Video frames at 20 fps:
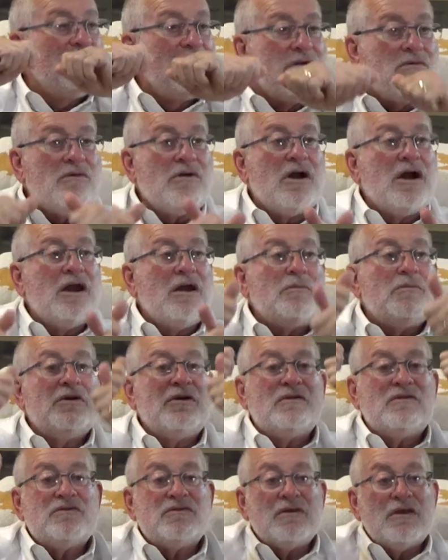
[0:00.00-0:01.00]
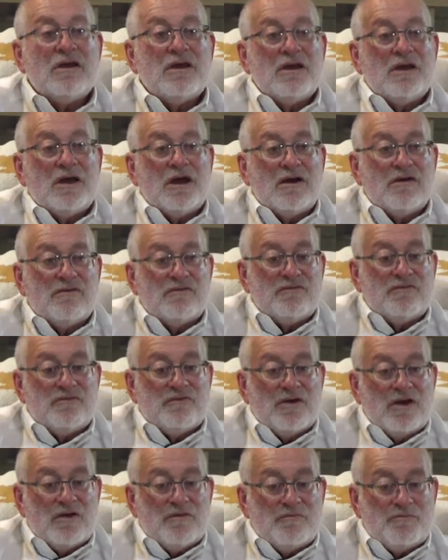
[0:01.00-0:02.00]
of the requirements
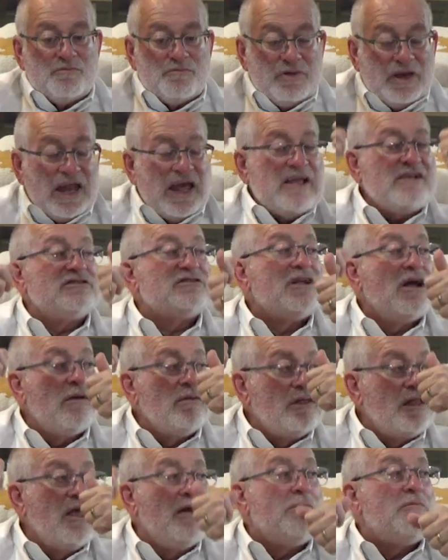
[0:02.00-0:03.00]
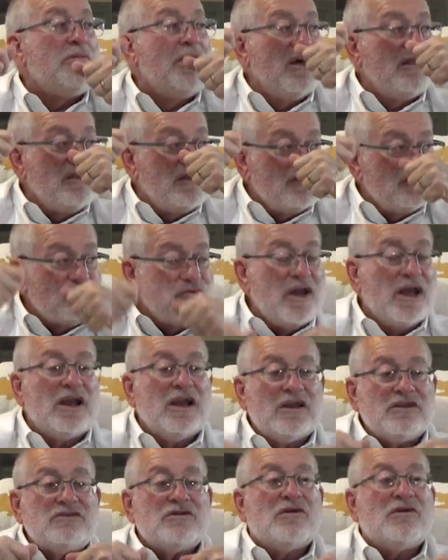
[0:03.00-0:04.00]
of, of placed on them by these
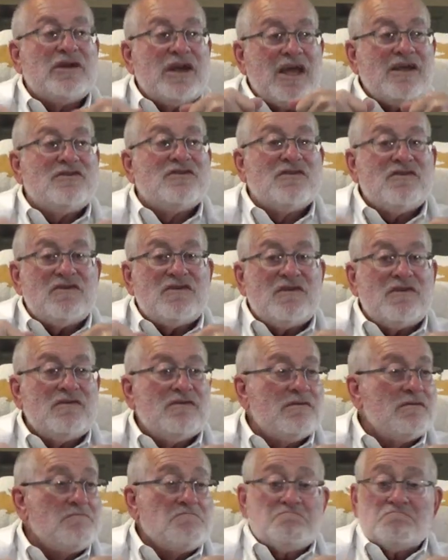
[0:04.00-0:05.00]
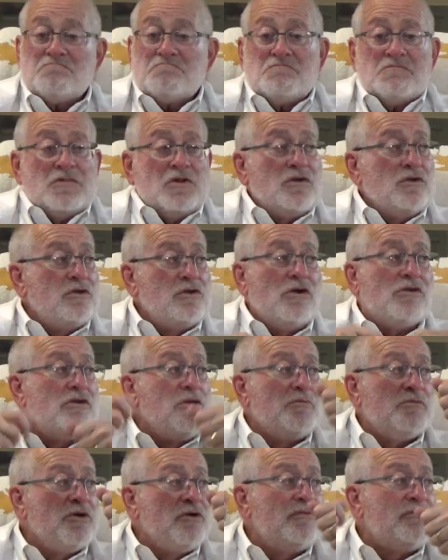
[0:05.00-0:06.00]
regulatory agencies,
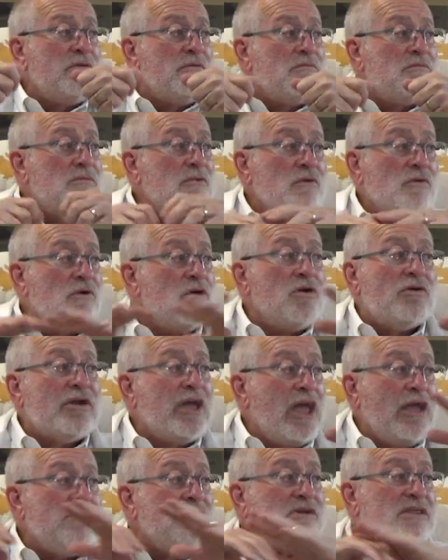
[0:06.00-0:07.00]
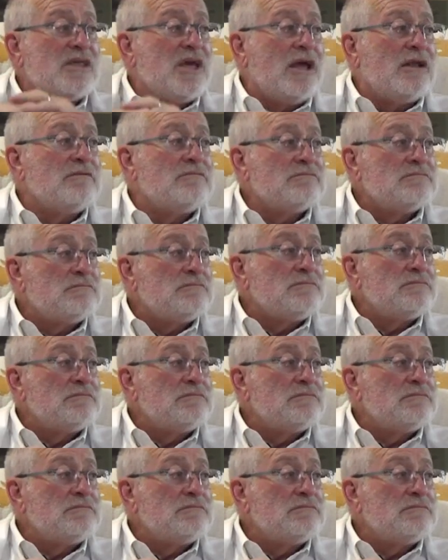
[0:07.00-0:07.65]
don't approve them. We're okay with them.